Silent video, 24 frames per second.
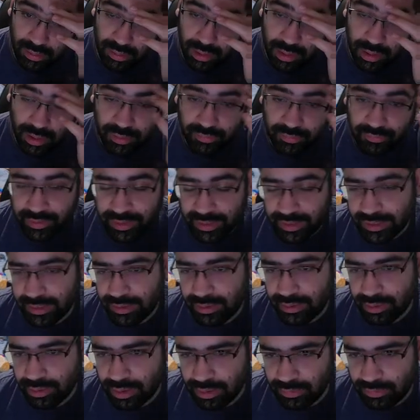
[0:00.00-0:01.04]
we need
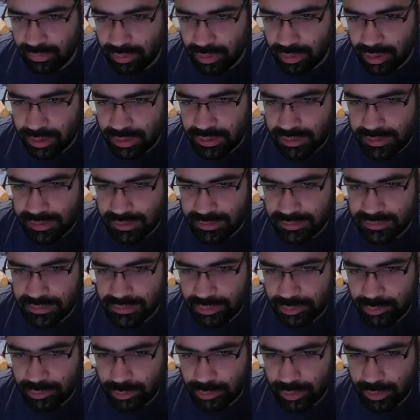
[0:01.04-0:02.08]
to convert this
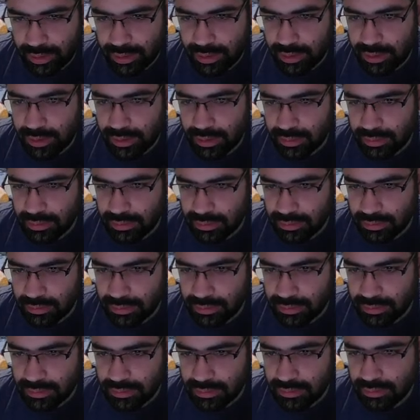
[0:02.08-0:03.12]
URL,
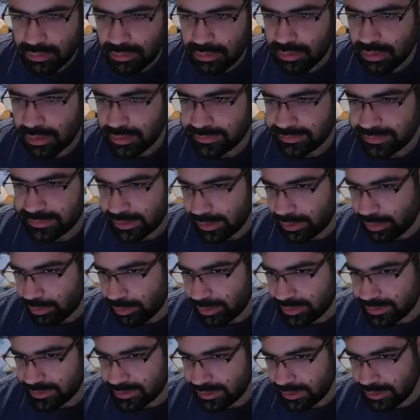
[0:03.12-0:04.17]
this
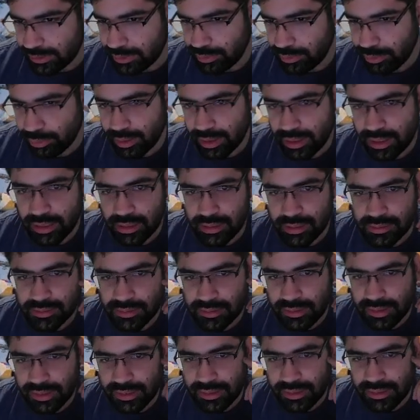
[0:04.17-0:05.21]
requesting URL,
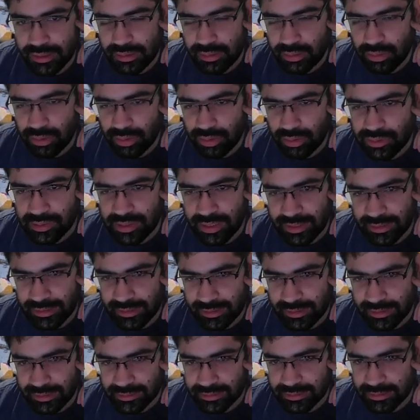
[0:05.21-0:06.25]
so that it looks like
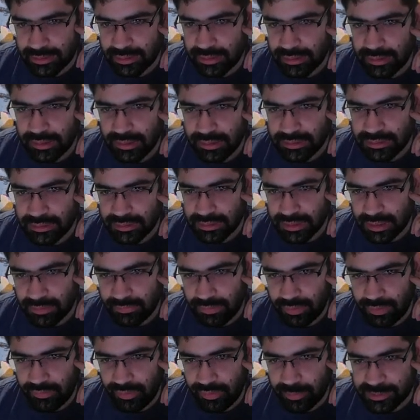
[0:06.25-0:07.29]
this.
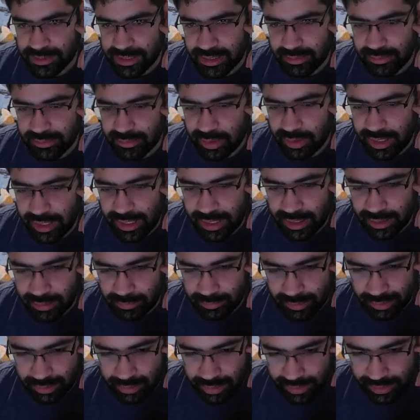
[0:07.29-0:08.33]
Server website
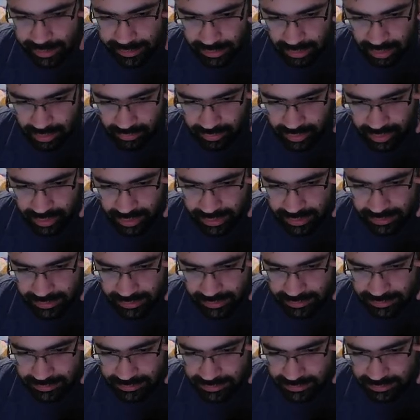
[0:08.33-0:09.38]
TryHackMe. Right now we are at
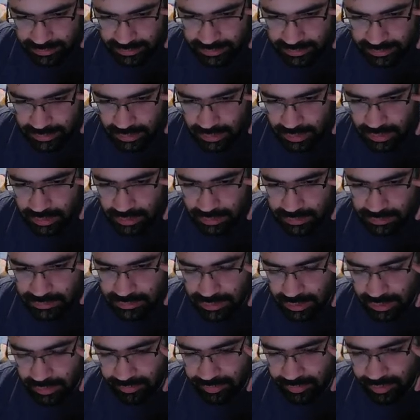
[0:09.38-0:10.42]
this.
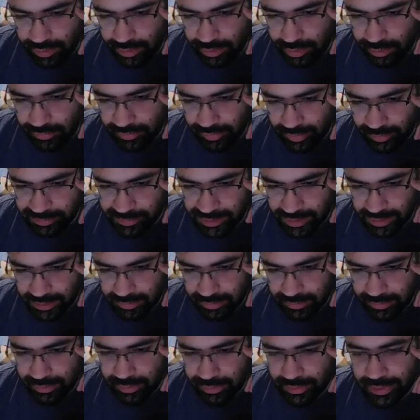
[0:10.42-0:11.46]

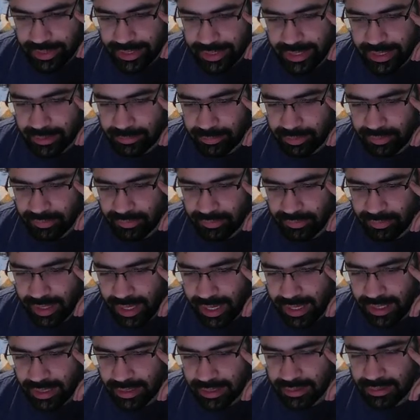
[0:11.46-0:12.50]
Server.website.tryhackme
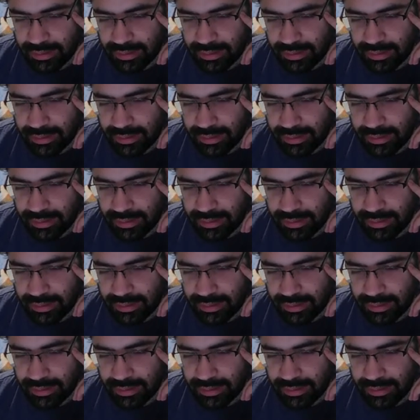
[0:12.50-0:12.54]
flag.